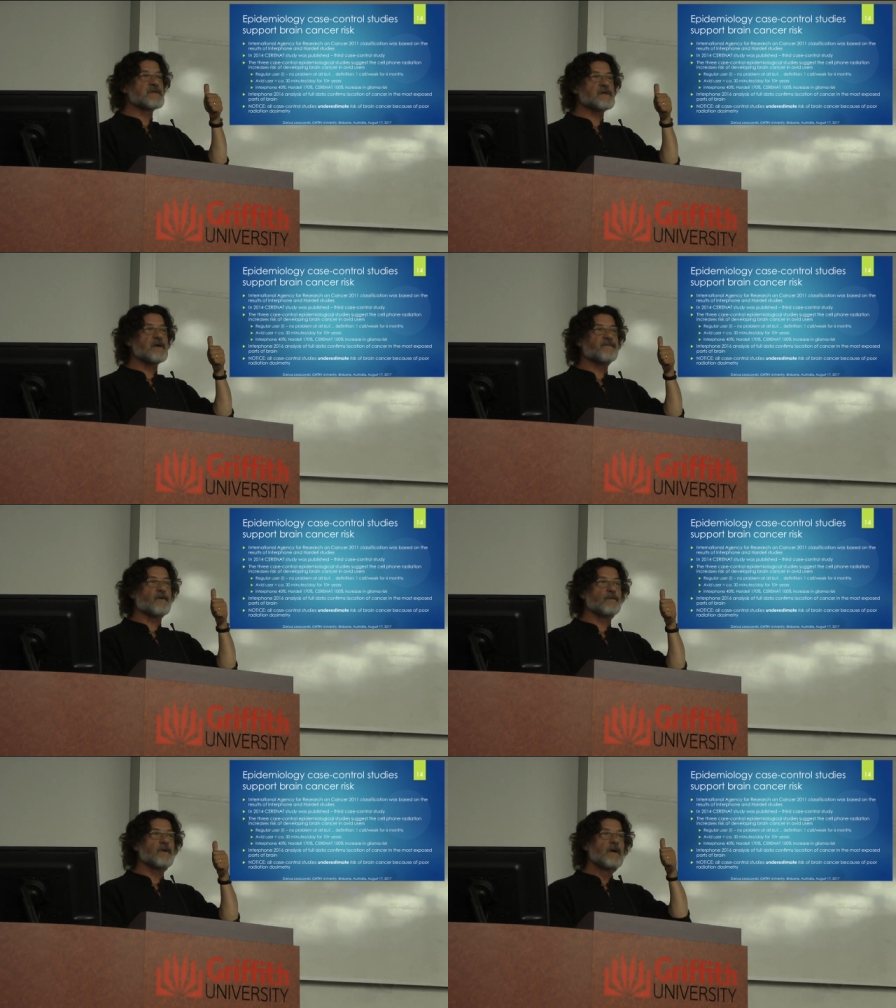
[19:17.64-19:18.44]
cell
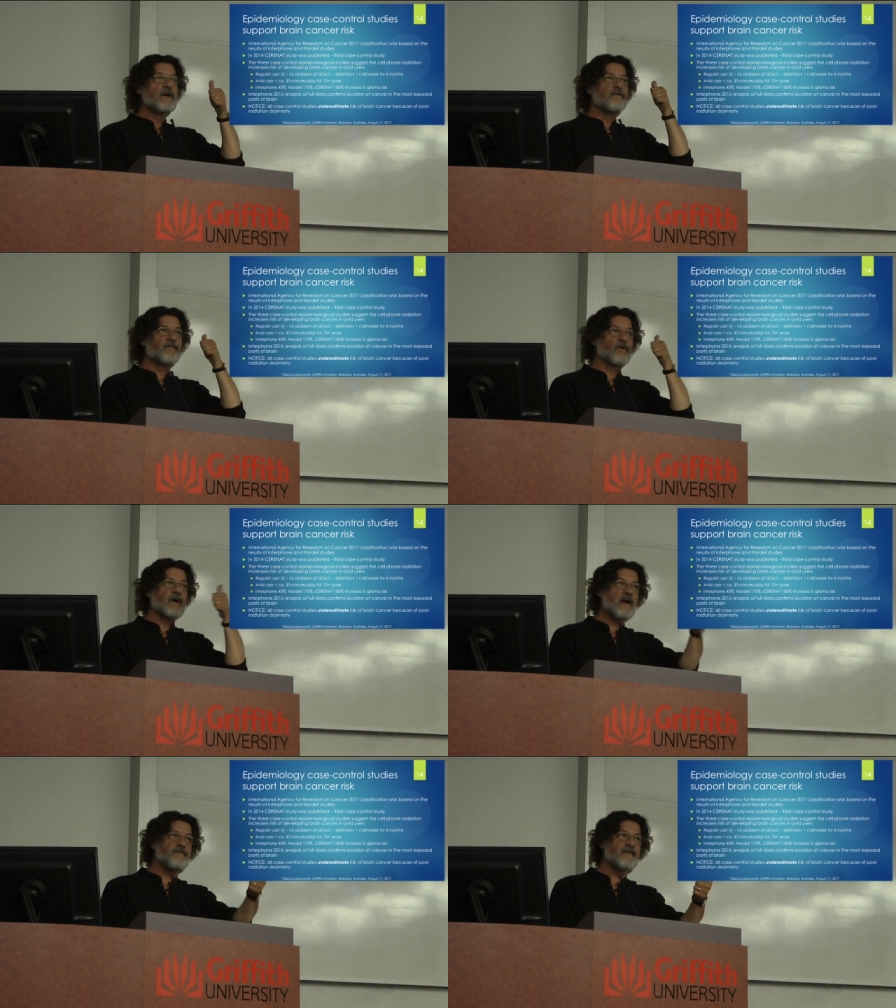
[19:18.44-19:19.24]
phone for
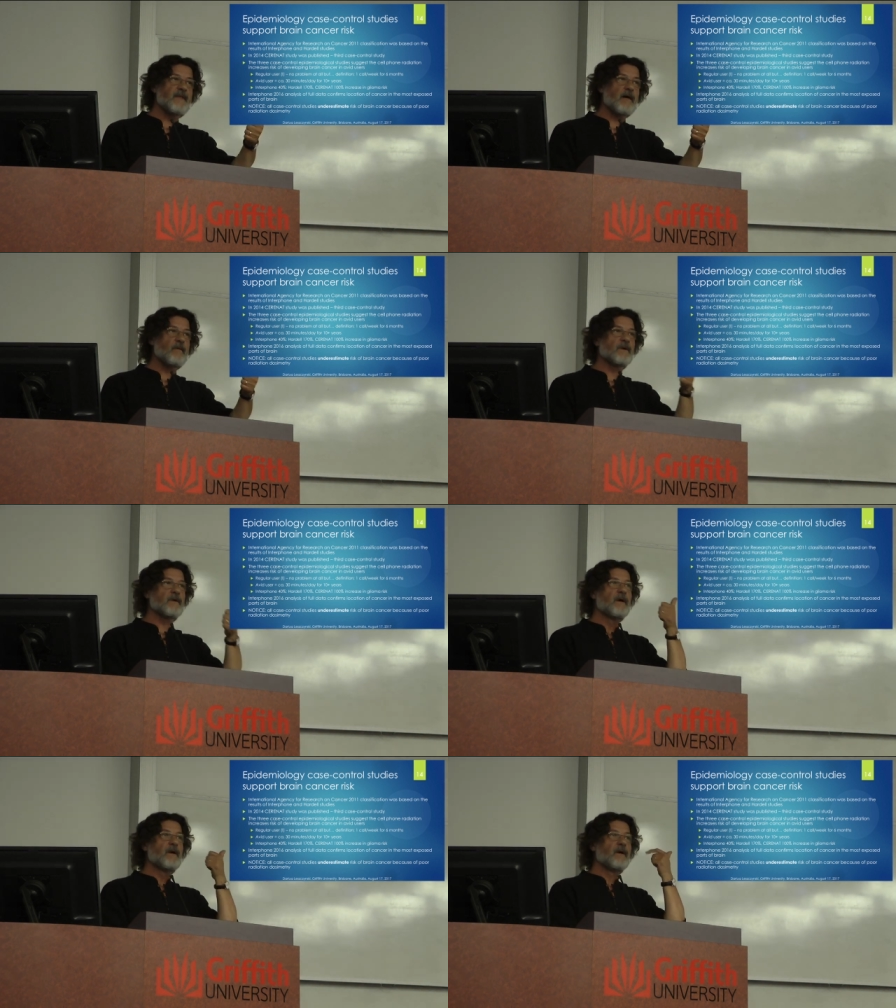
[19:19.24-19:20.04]
half an hour
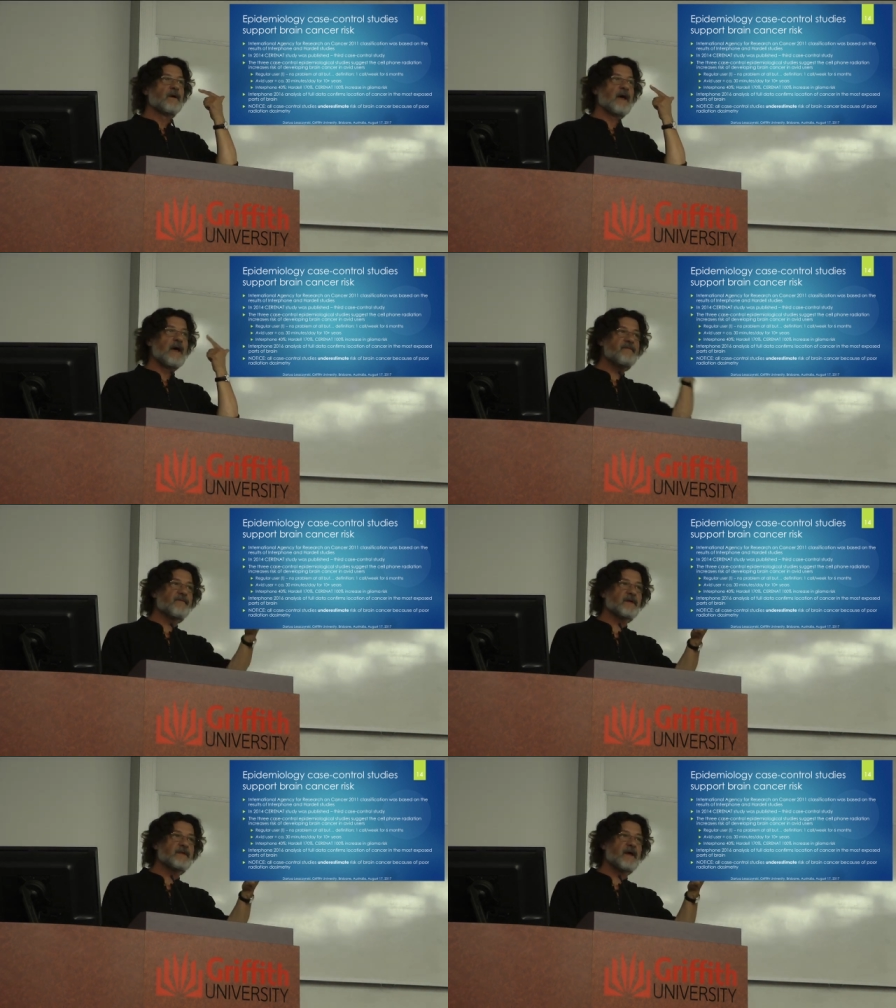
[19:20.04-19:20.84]

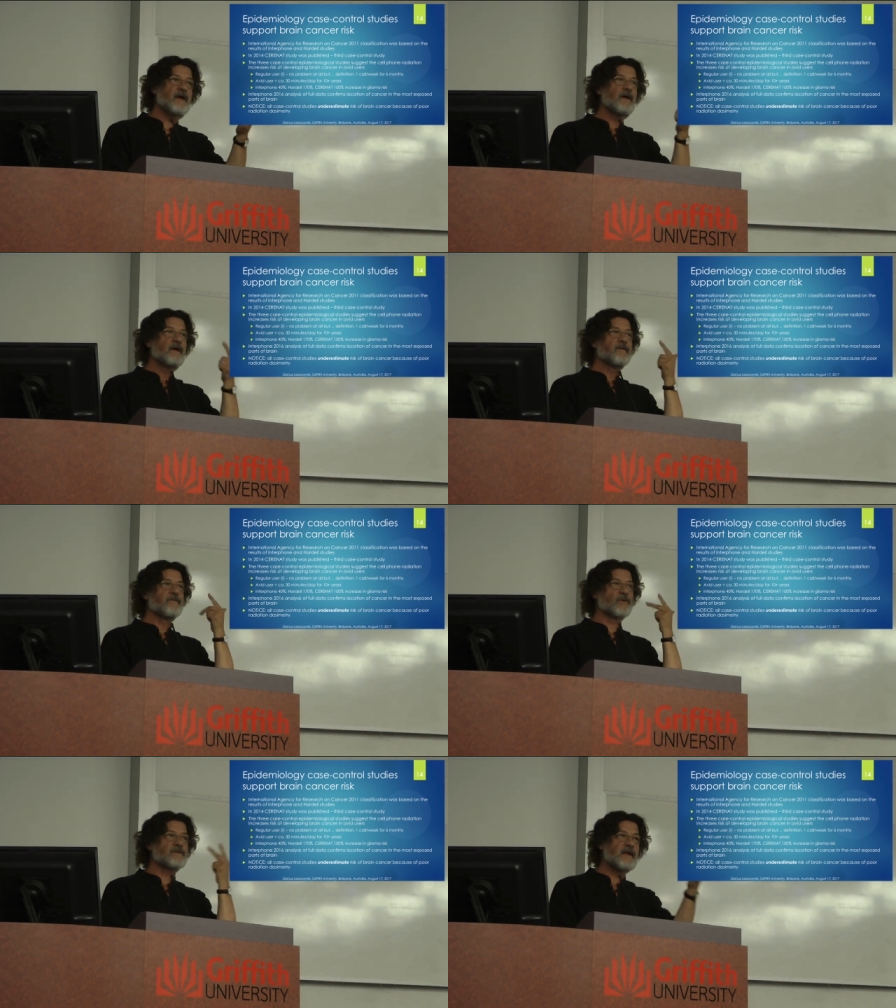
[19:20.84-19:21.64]
every day
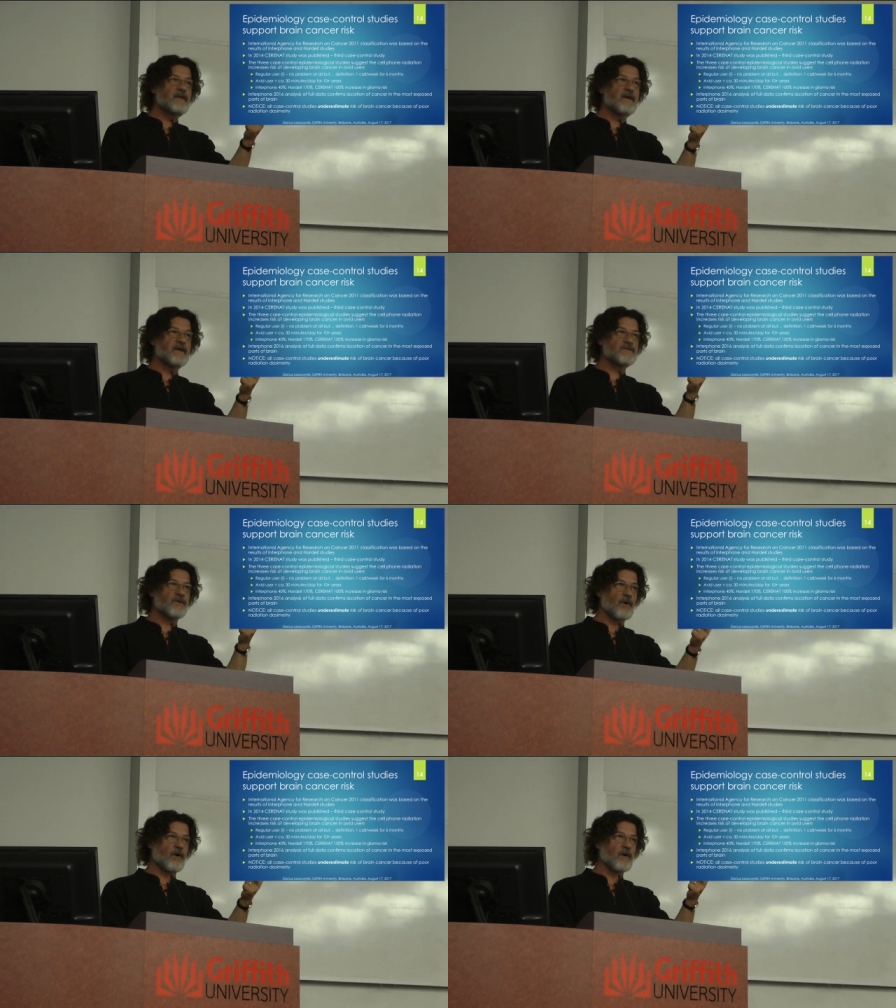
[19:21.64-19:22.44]
for 10 years or
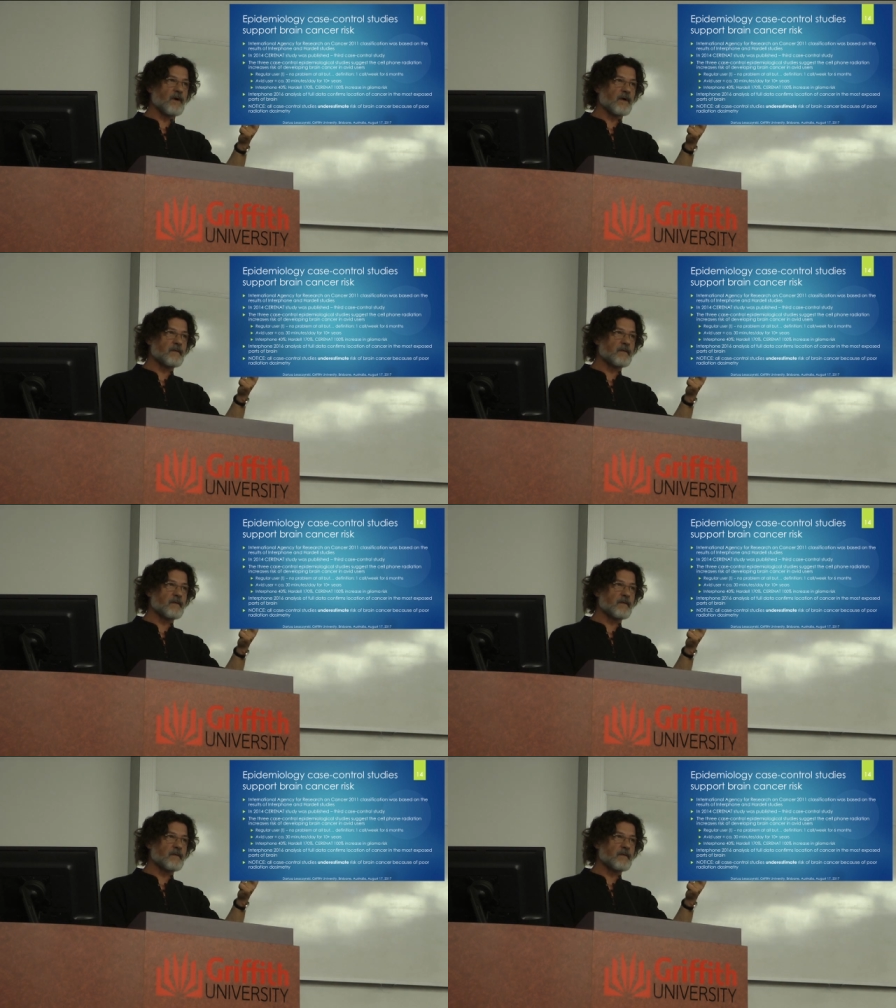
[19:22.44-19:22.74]
longer.